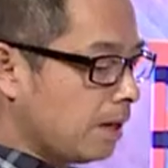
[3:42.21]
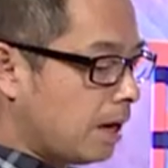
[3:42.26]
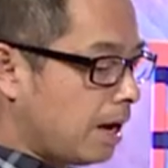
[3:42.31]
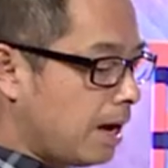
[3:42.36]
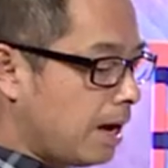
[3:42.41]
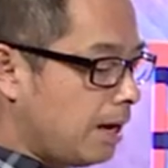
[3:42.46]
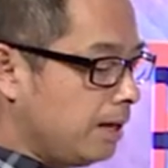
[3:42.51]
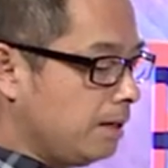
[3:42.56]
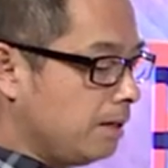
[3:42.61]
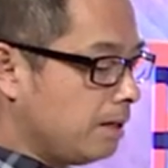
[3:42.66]

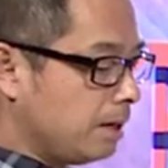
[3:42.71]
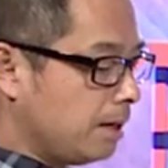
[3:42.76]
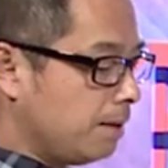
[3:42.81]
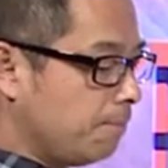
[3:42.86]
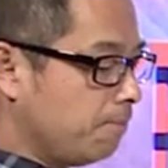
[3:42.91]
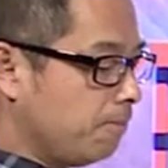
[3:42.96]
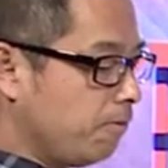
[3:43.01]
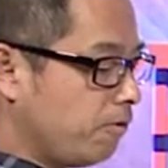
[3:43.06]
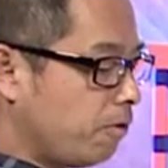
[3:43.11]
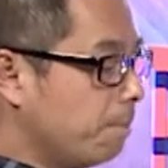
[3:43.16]
and
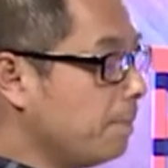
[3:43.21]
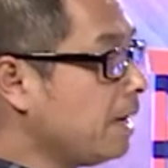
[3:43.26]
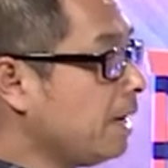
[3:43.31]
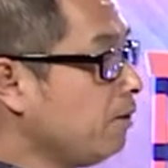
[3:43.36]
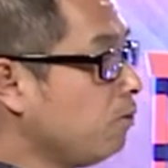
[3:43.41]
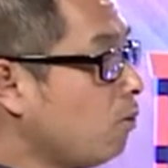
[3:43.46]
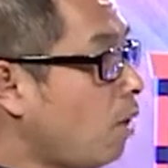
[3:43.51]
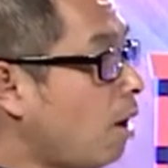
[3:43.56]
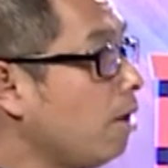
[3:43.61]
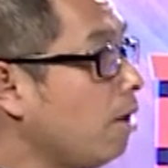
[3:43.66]
um, for me,
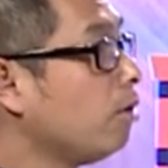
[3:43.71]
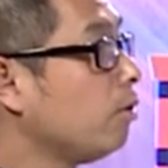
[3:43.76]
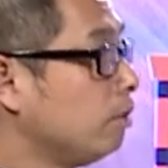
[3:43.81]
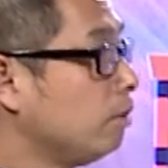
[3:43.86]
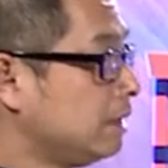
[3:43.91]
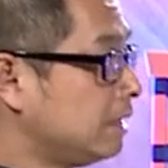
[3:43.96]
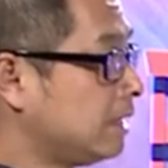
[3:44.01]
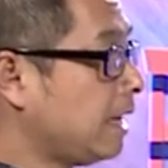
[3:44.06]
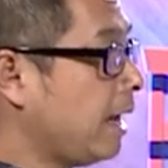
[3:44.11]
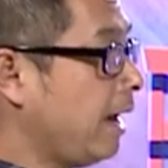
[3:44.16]
while I
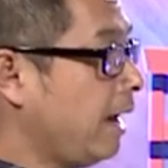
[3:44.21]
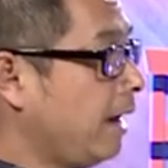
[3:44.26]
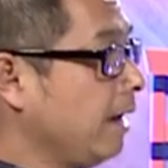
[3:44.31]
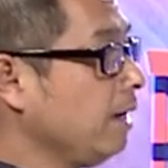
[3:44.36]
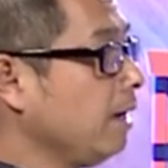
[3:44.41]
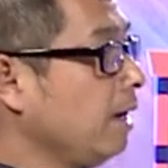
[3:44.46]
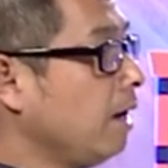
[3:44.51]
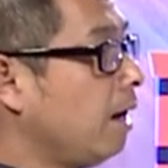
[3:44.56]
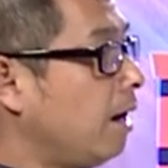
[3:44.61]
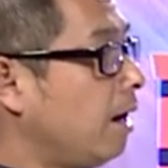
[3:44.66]
was there,
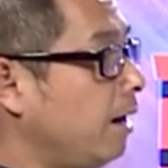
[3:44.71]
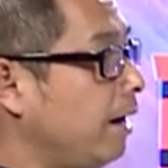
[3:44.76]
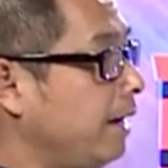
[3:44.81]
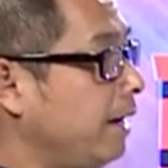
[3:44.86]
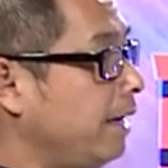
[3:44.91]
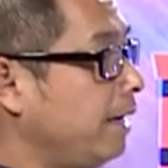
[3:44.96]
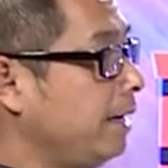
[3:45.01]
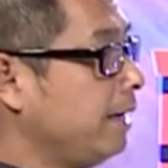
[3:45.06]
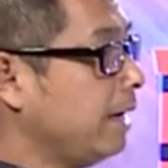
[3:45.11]
I